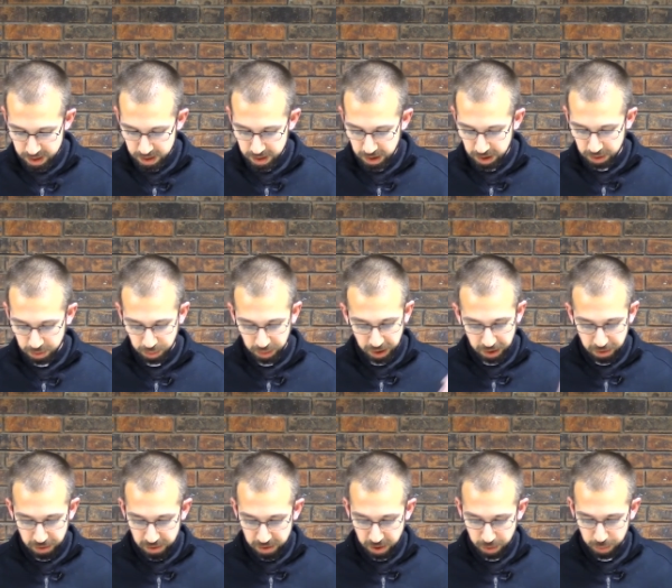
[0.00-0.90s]
His
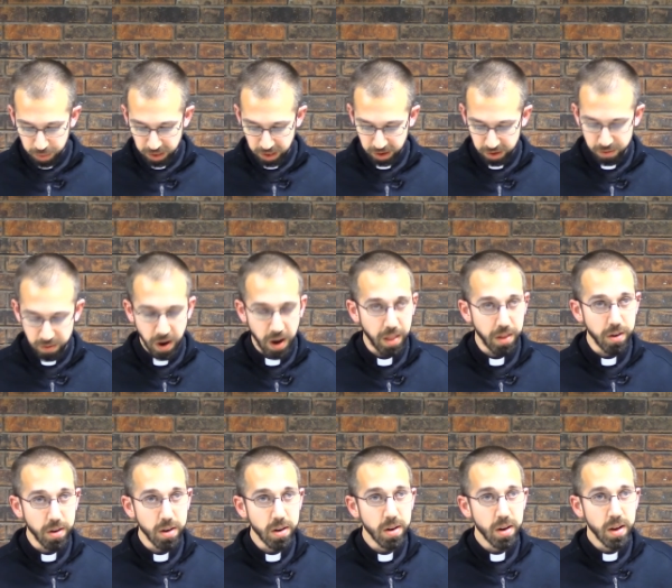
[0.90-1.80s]
relationship with his
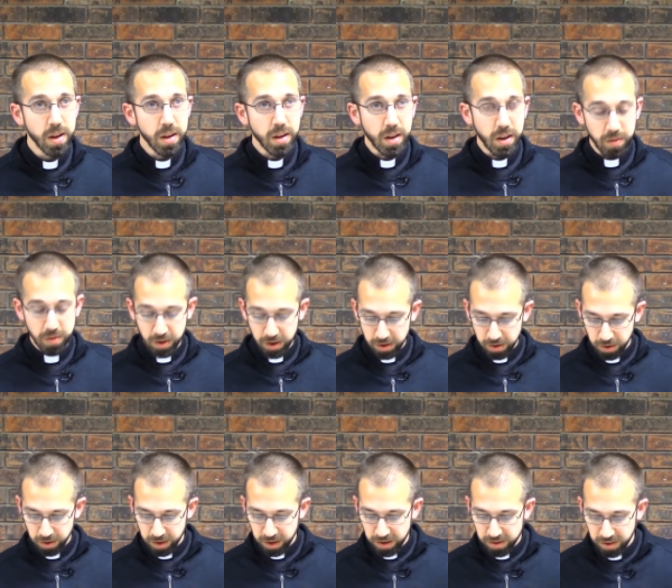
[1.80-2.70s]
Father gives a
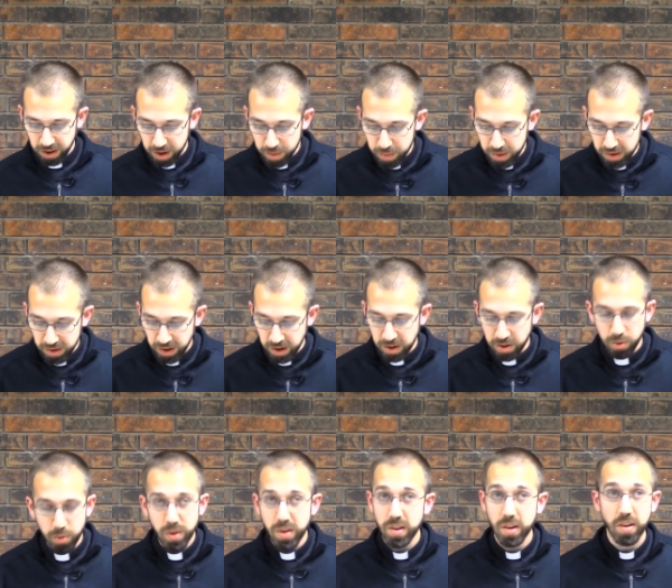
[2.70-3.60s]
certain legitimacy
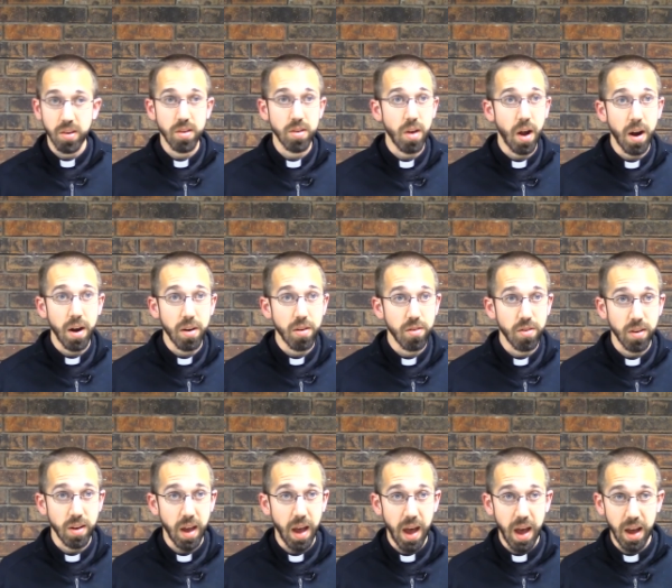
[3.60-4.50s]
to his
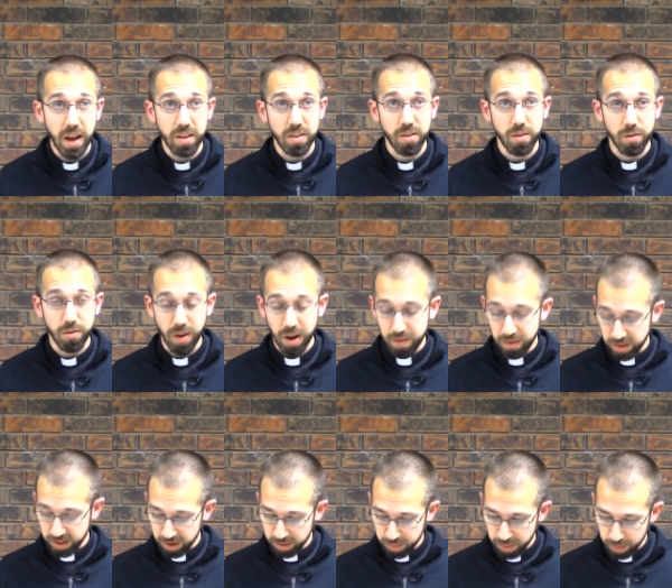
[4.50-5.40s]
astonishing action driving
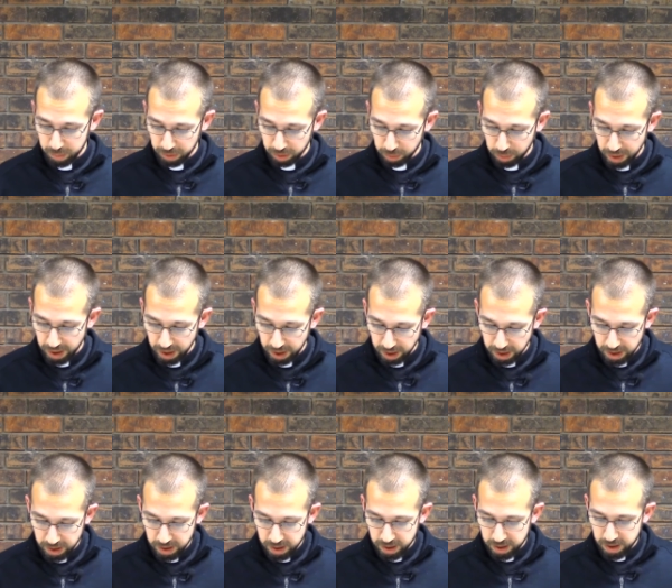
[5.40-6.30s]
these people away,
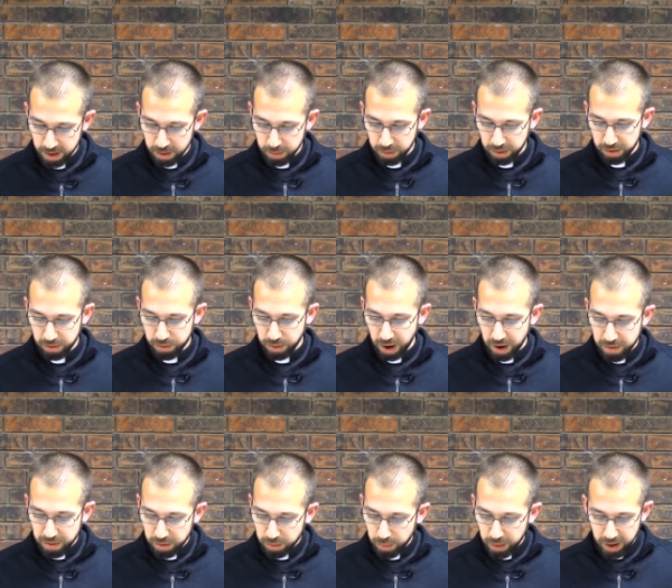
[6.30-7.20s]
which
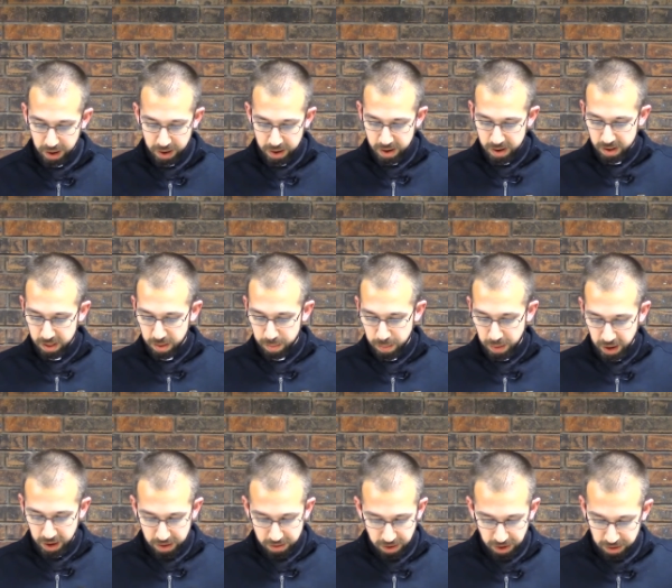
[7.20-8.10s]
drives away the
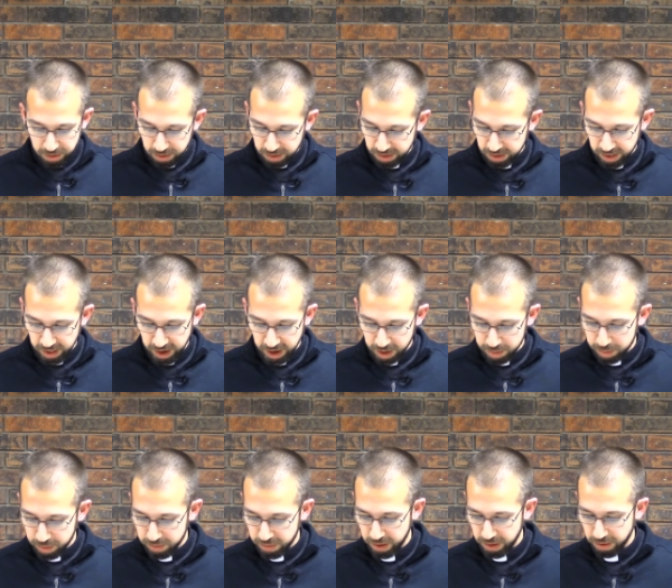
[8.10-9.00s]
money changers and the
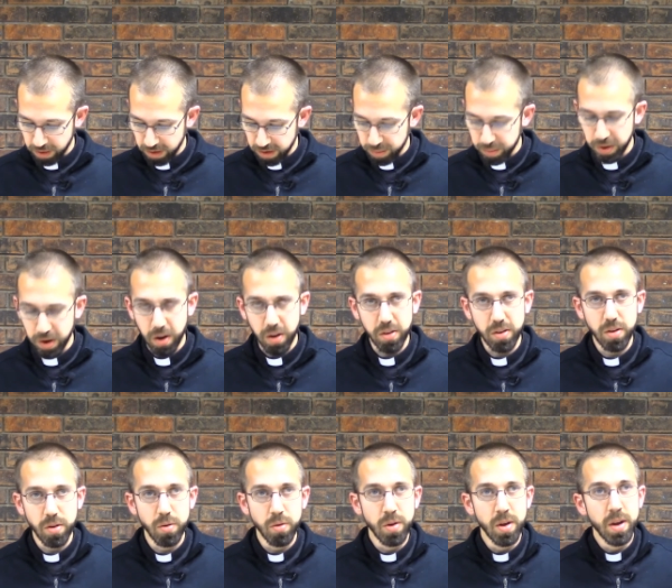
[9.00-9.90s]
animal vendors, but
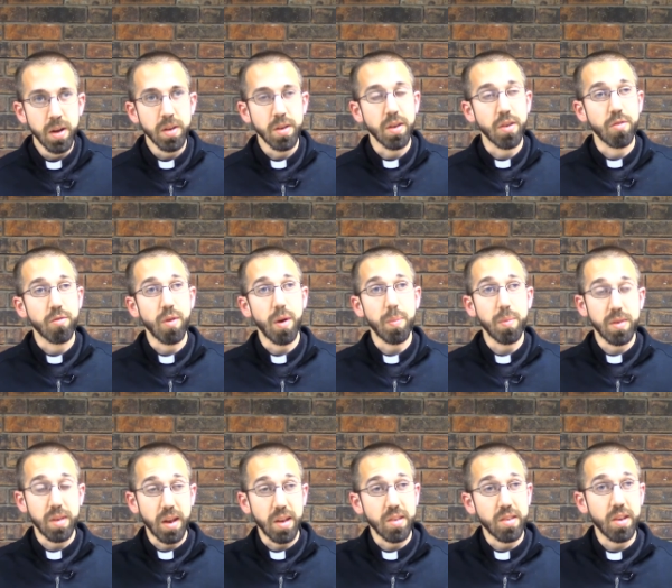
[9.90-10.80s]
also disrupts
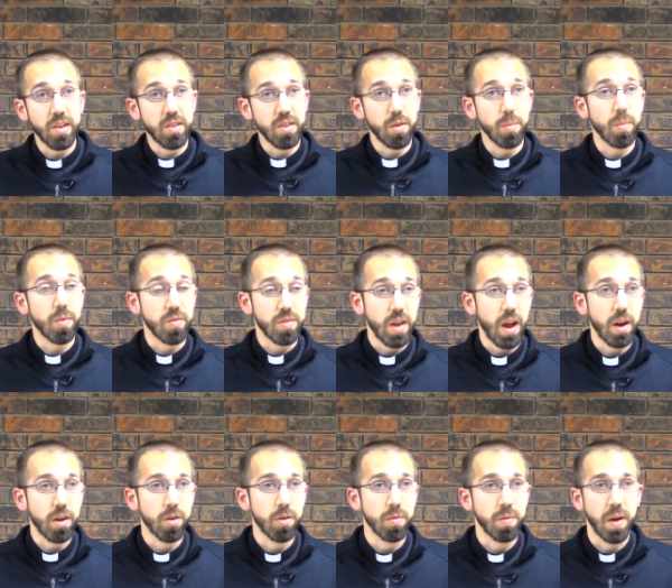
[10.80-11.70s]
that system of
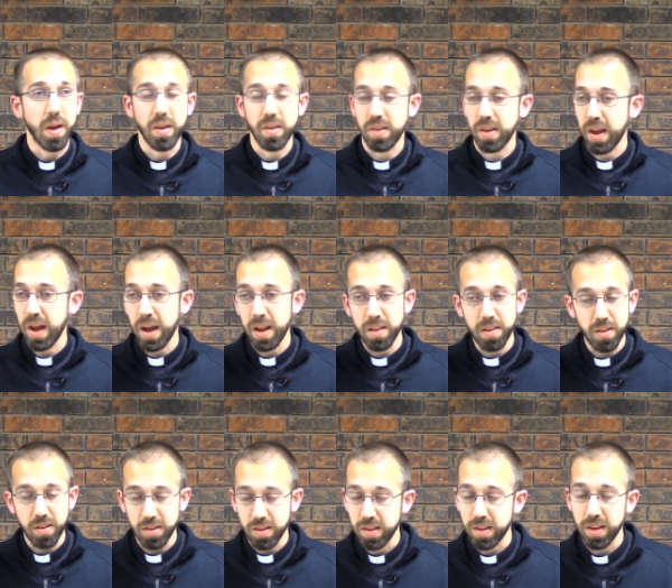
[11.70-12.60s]
sacrifice. They had
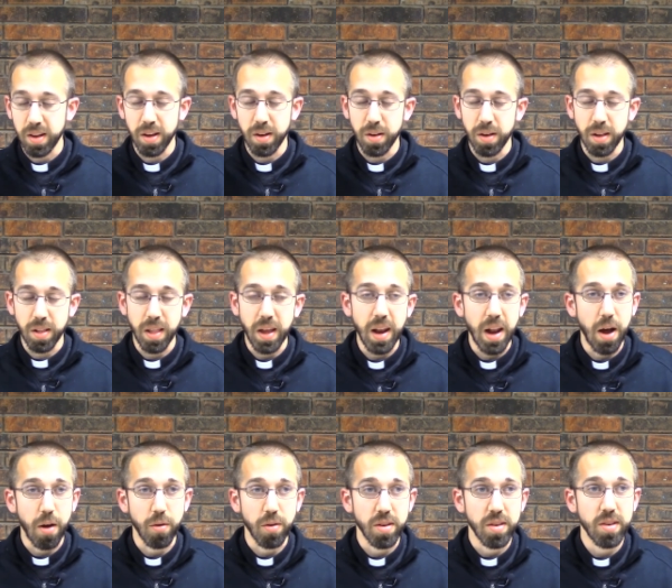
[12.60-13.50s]
this laid
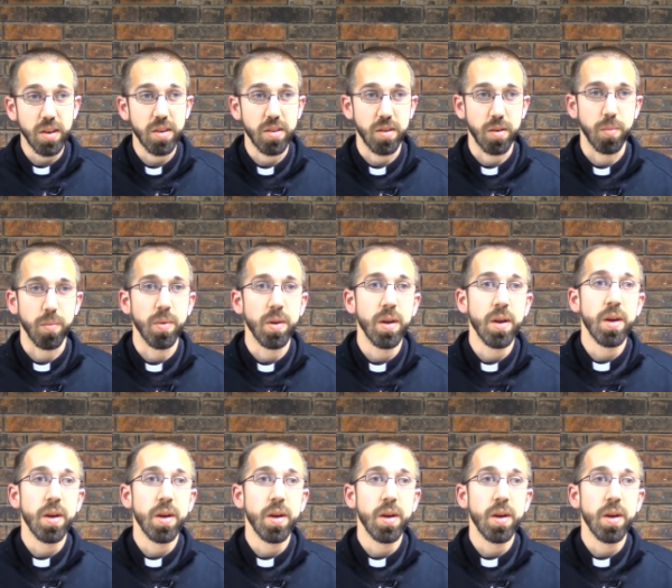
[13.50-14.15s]
out system